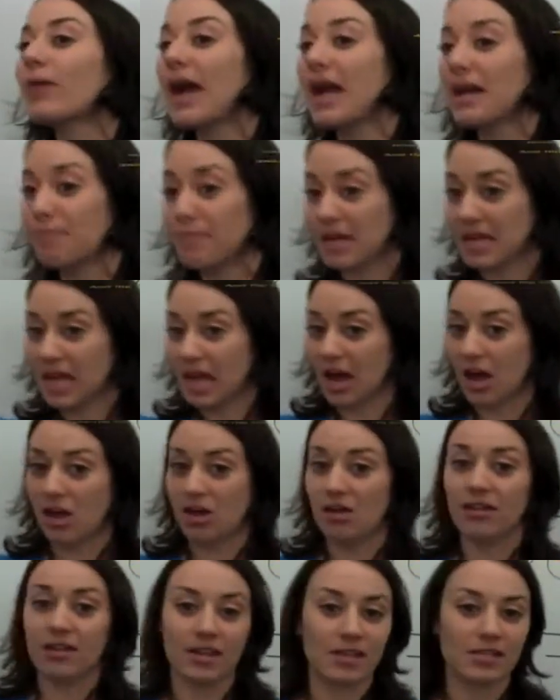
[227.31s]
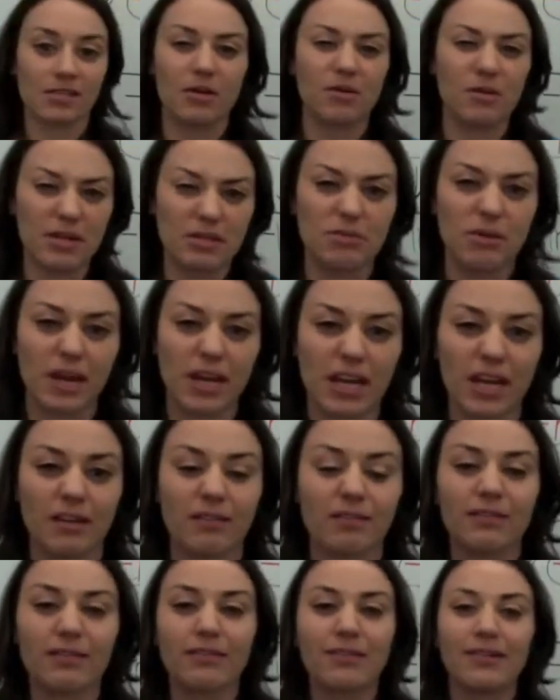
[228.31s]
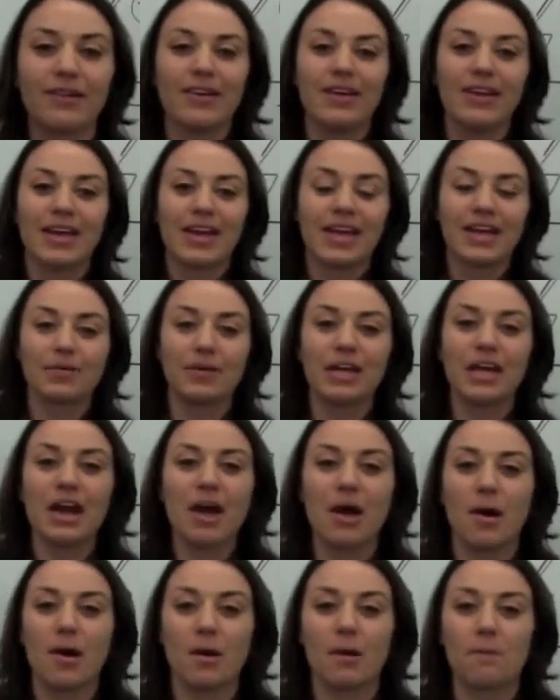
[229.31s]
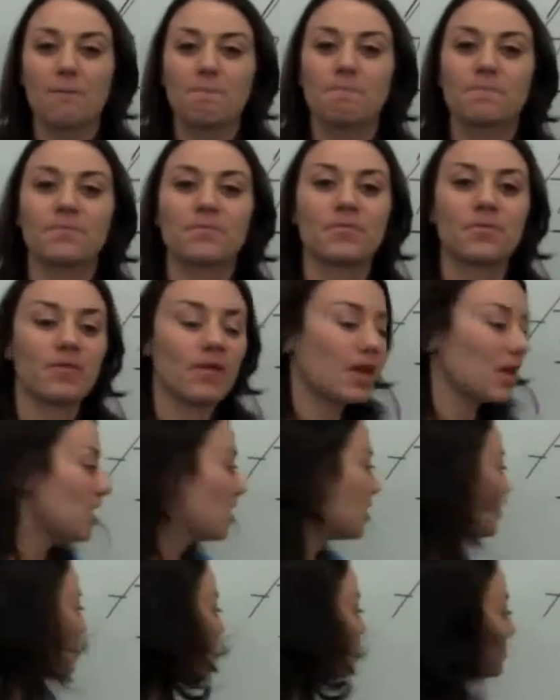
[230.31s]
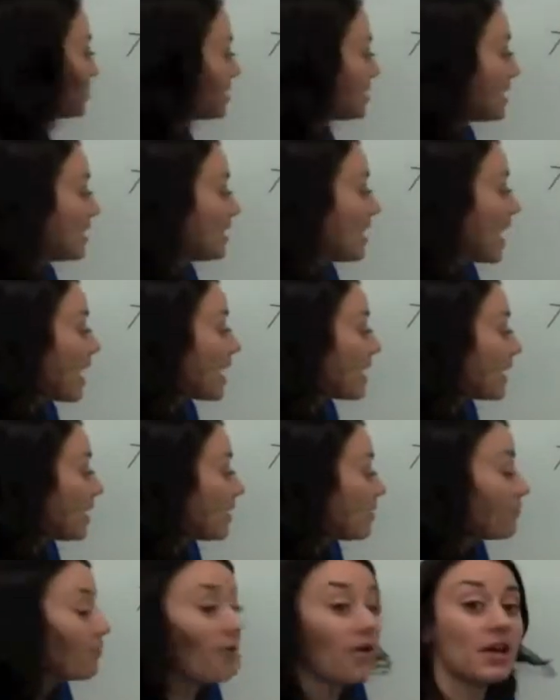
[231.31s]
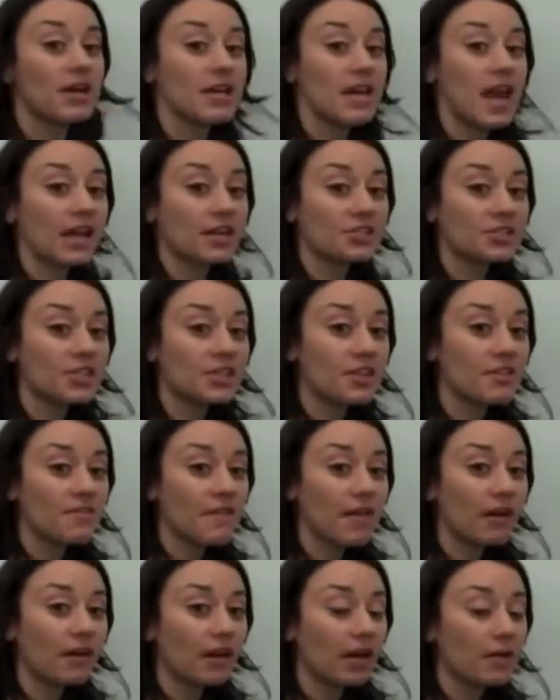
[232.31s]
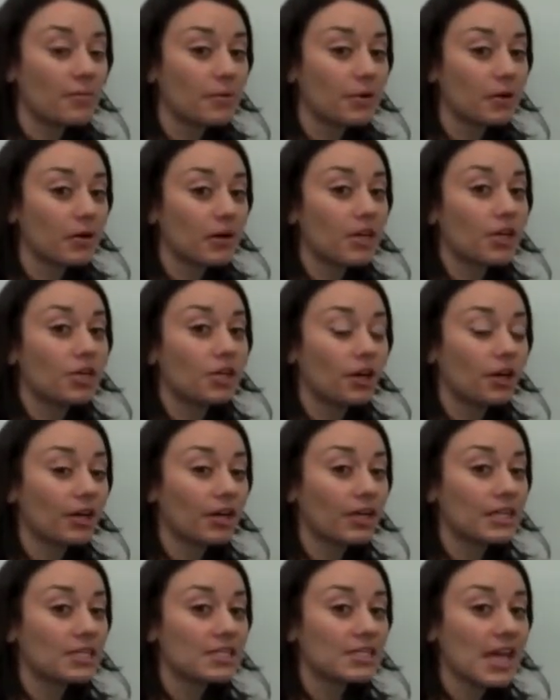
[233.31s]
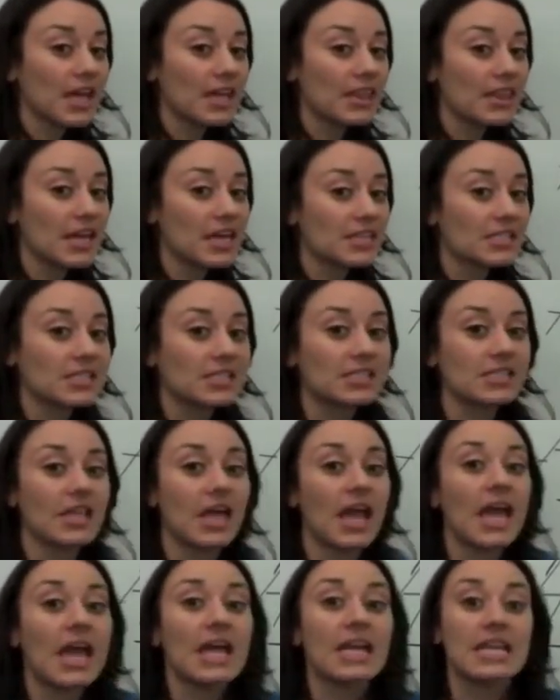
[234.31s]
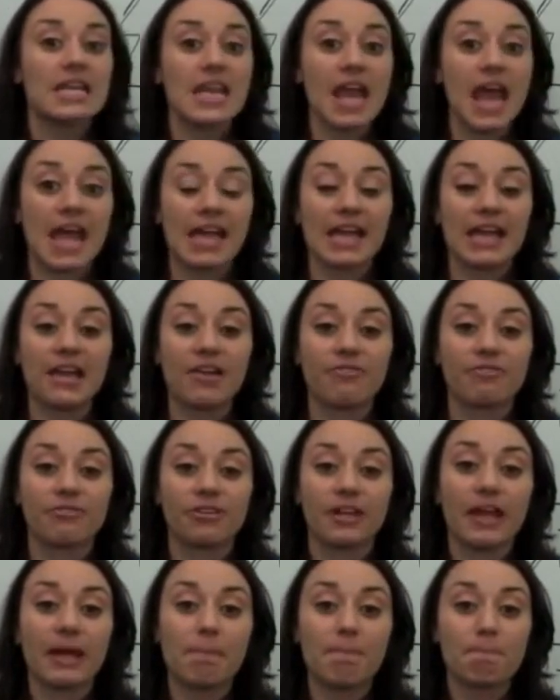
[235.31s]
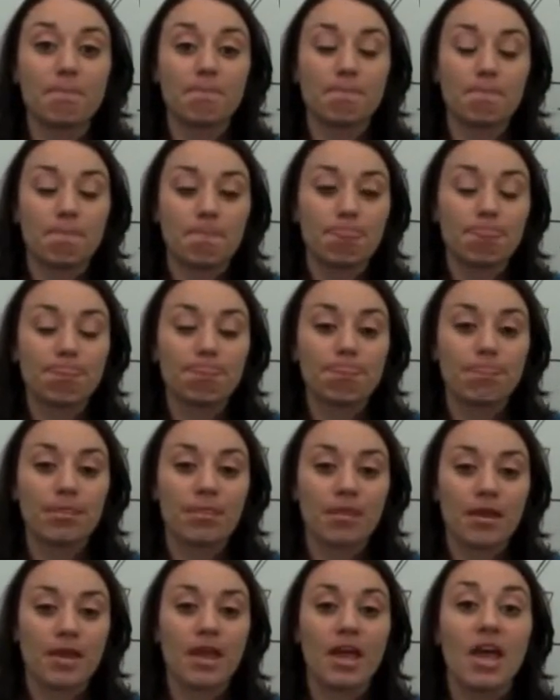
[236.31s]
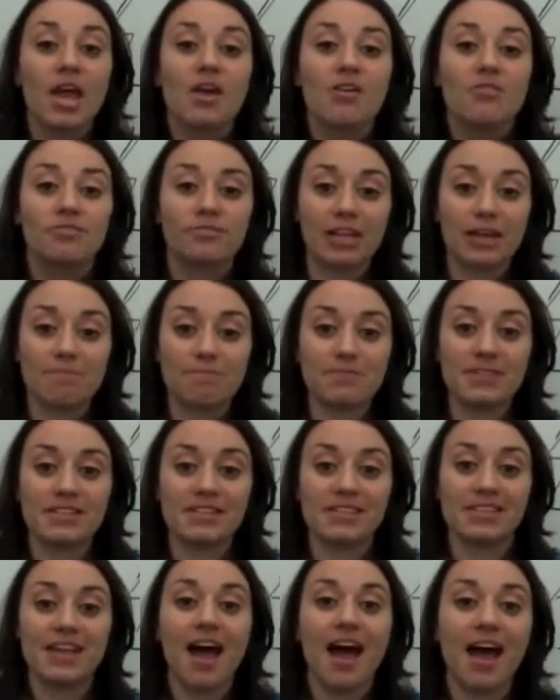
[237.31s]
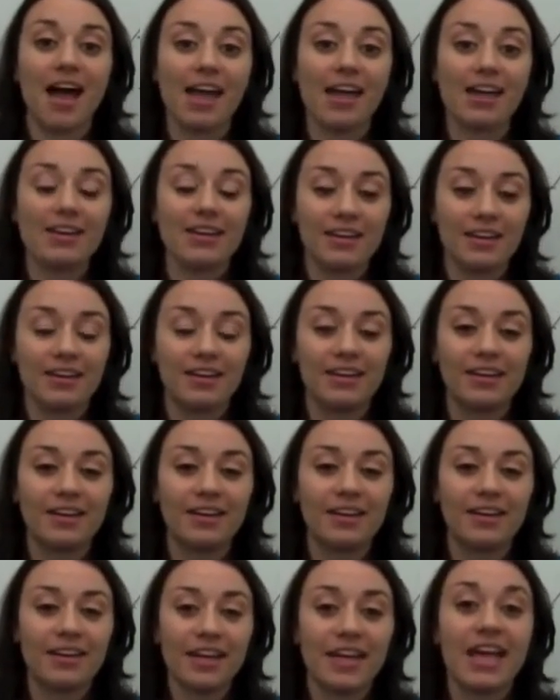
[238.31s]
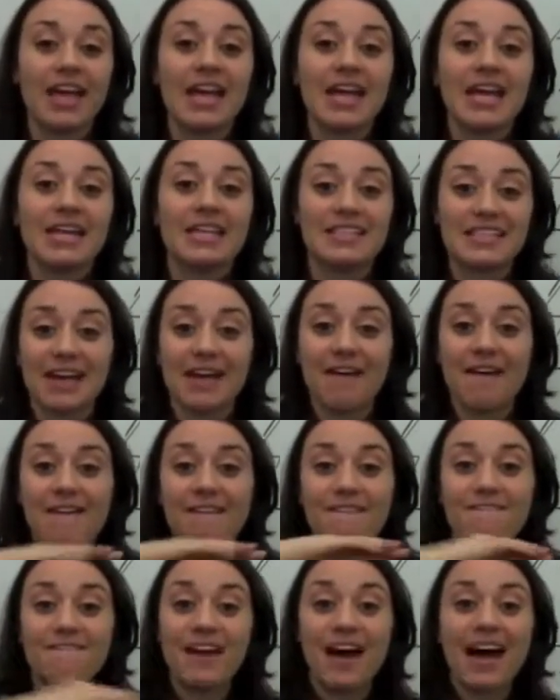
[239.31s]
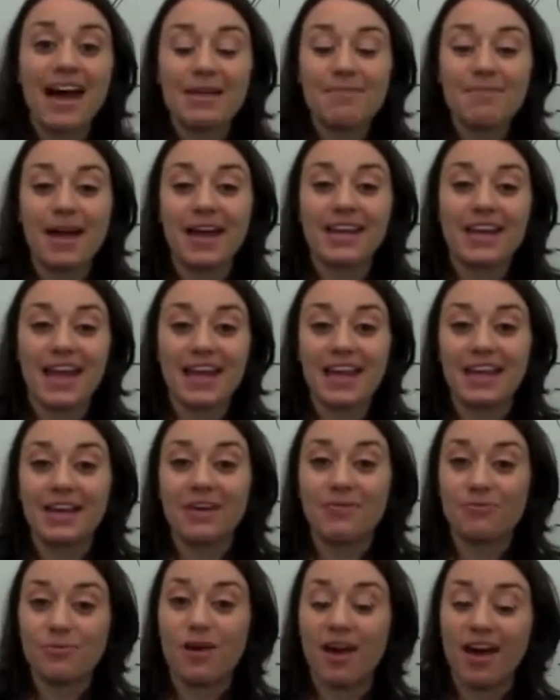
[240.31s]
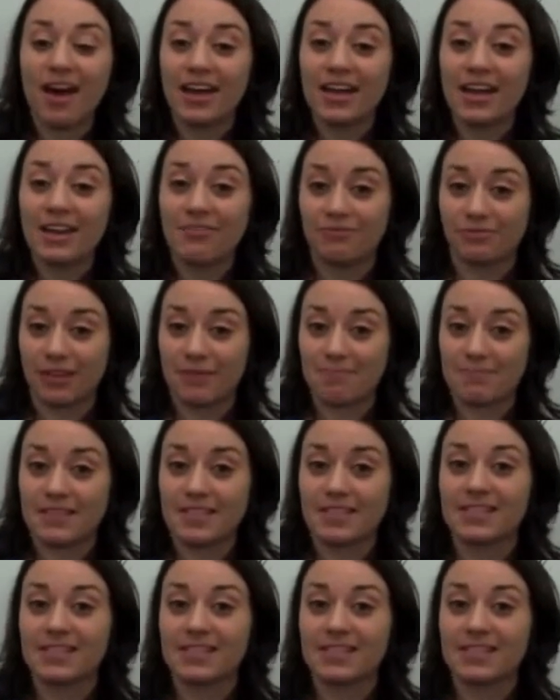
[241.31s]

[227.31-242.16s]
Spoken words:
right, Miguel, he's always ready. Here we go. You see a negative next to the variable. You're going to say this. Negative flip, flip the sign. Divide by negative 1 and flip the